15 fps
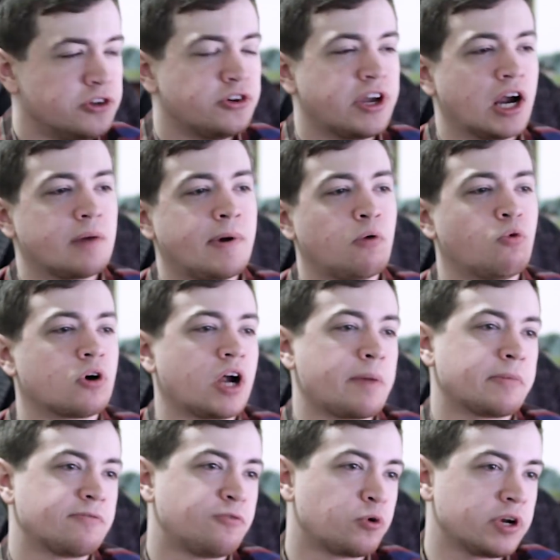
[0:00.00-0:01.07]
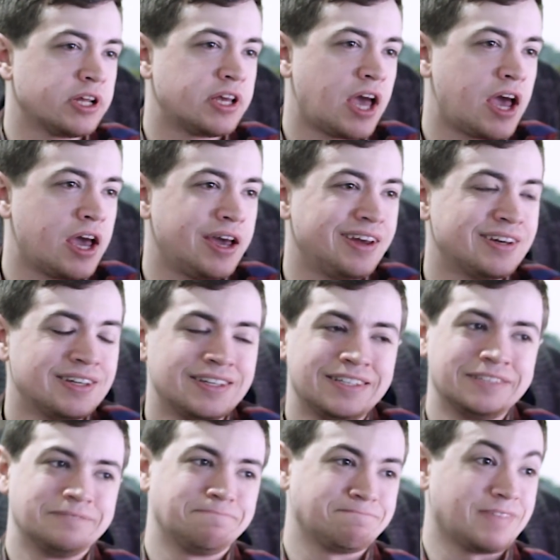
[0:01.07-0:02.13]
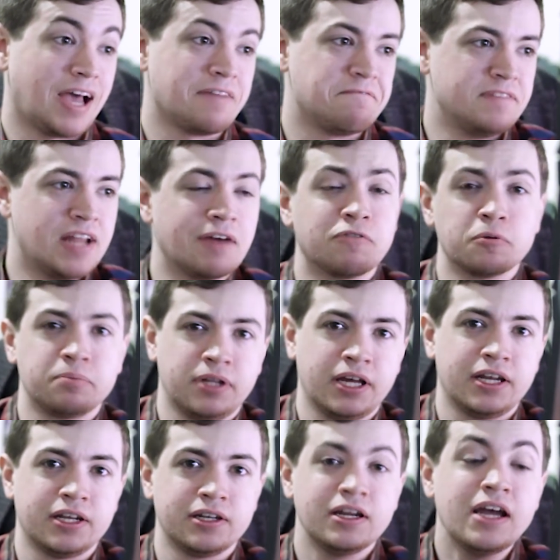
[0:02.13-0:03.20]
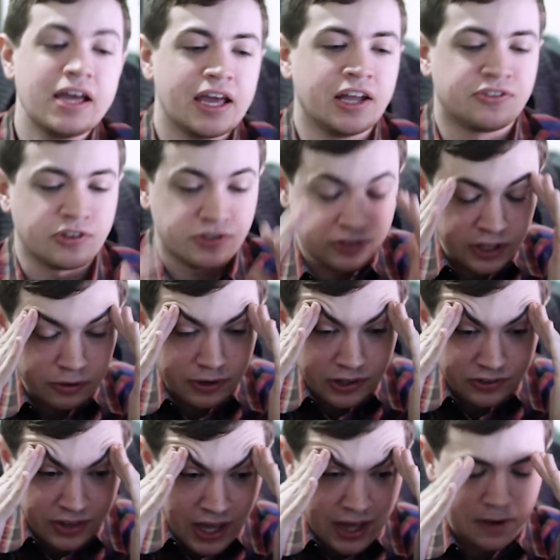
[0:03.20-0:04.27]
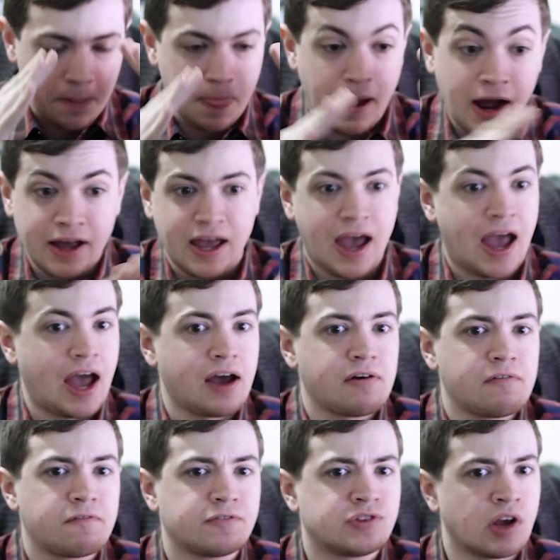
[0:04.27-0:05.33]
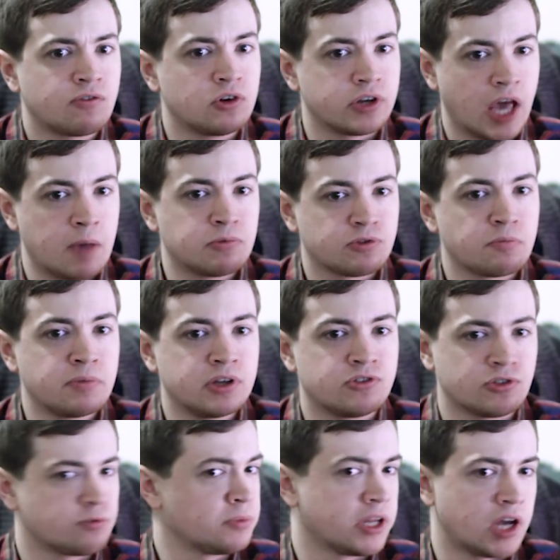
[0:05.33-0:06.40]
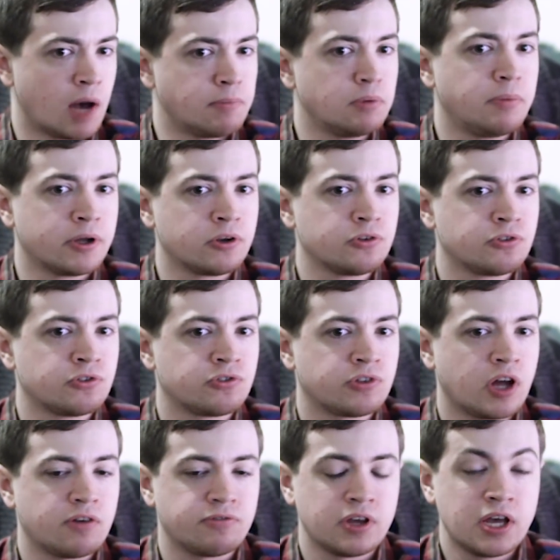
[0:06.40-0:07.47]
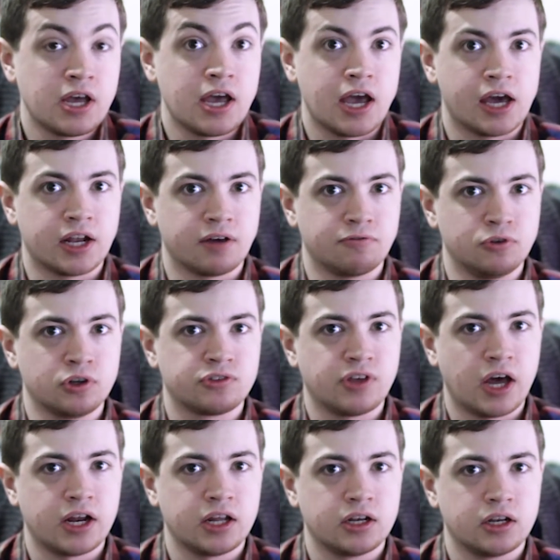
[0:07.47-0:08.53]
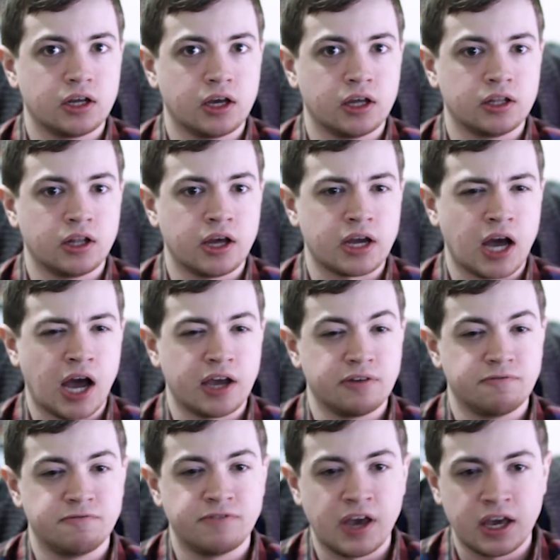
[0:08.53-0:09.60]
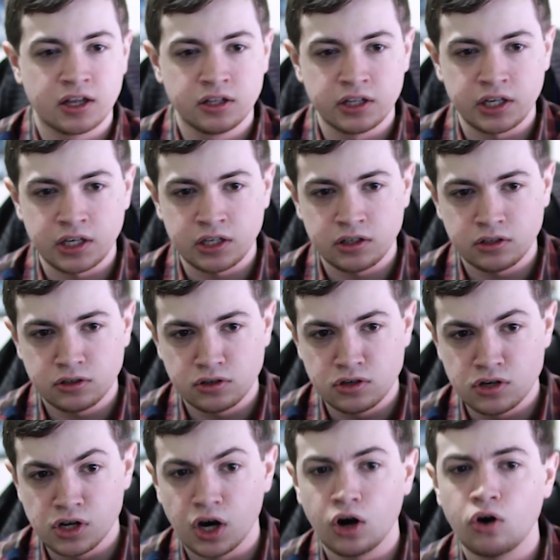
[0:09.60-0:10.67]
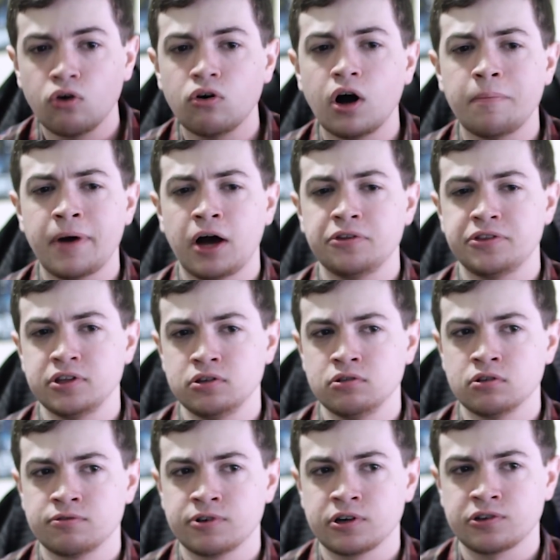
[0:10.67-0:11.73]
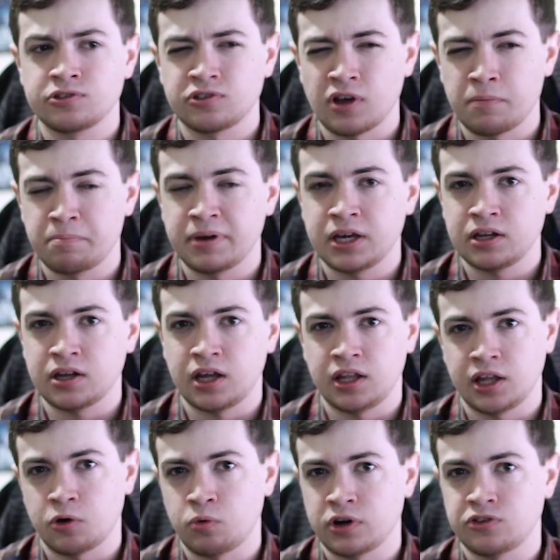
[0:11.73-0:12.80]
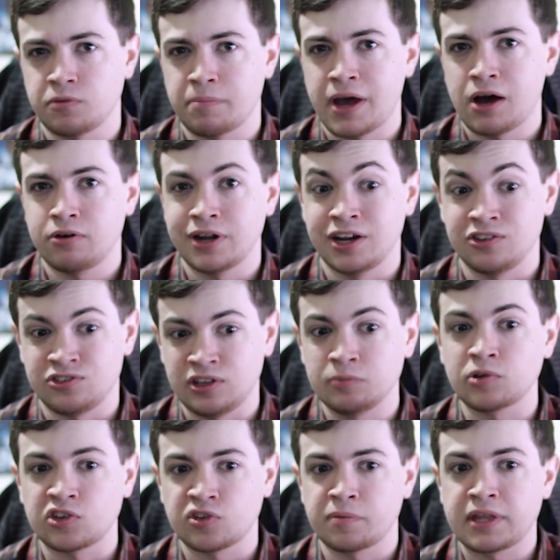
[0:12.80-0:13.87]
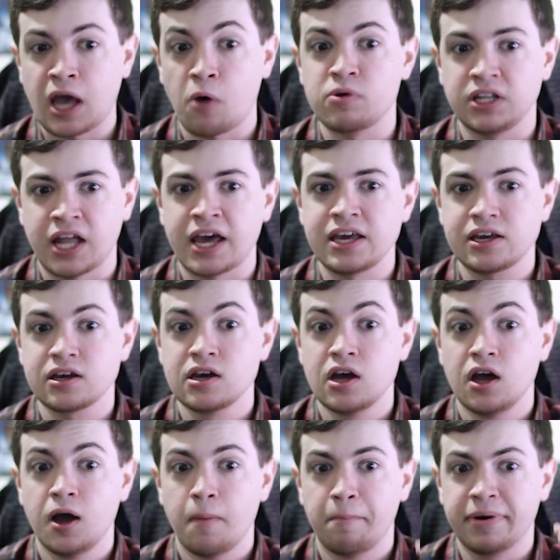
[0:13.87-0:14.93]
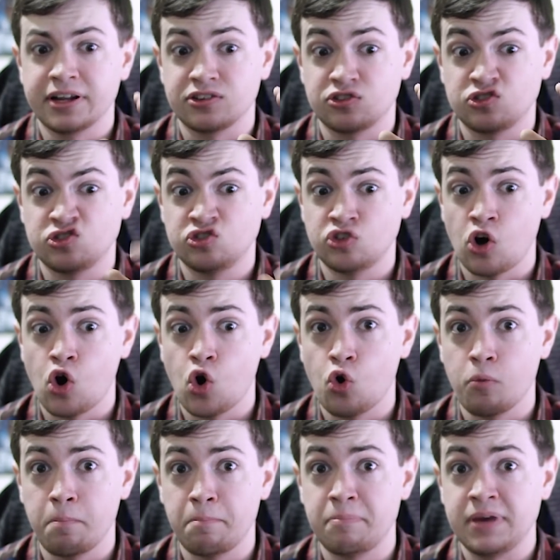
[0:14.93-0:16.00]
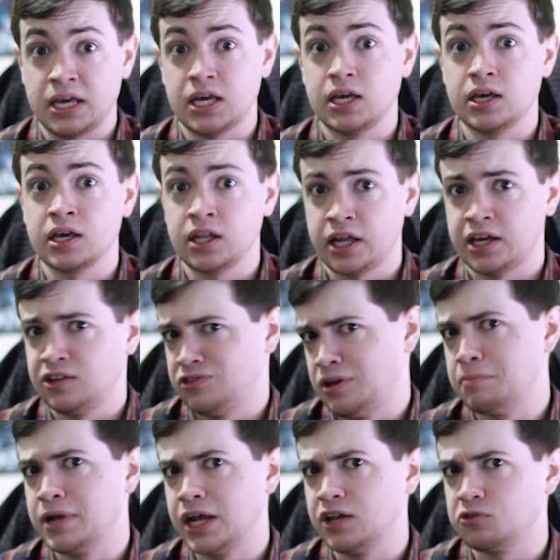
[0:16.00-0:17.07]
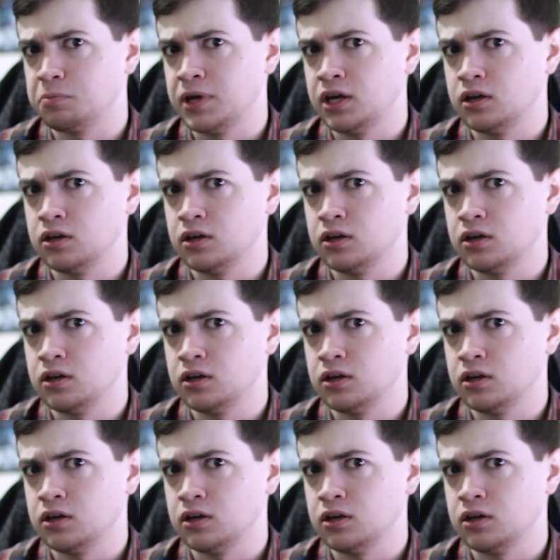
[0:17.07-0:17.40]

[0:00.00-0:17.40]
Do you care about Warhammer 40k? I've never played it. It's a series that I have several games from it, just from like Humble Bundles and stuff, and I've looked at it, and like I vaguely know about the universe a bit and like what it's about, and it seems like something I would like, but it's so big, it like intimidates me.